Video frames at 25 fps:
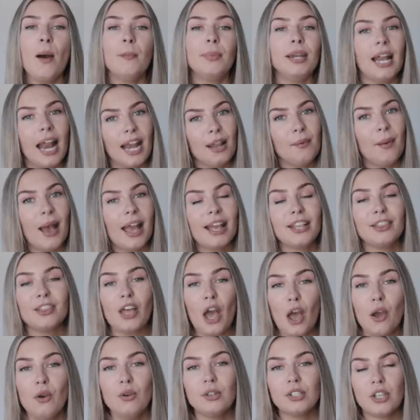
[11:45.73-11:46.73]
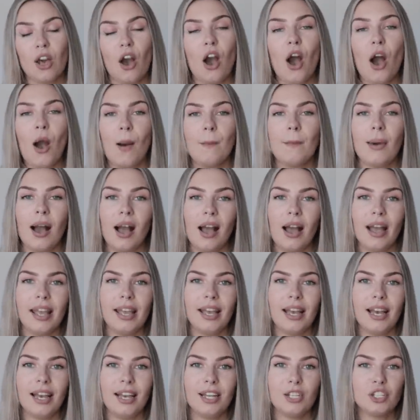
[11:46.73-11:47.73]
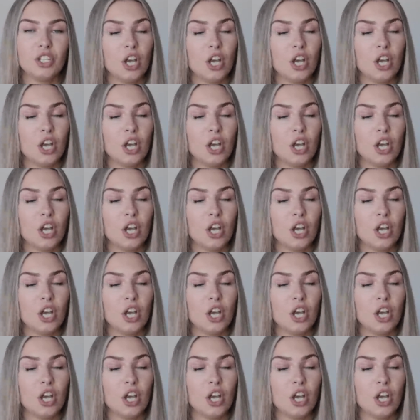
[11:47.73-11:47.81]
But anyway, those are my